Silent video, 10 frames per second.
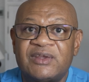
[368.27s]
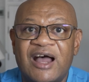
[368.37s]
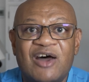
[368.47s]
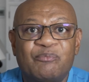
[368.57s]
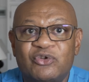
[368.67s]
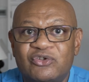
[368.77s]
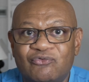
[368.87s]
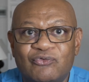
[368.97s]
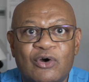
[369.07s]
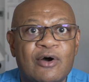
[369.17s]
output to
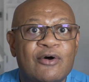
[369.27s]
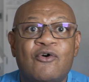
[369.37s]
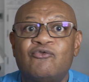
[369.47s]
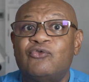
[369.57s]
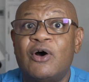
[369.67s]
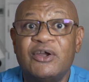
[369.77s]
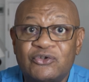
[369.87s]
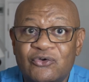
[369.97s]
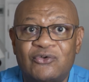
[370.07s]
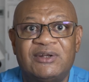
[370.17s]
RAW or RAW
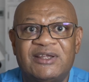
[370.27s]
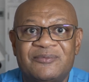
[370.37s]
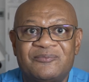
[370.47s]
internally.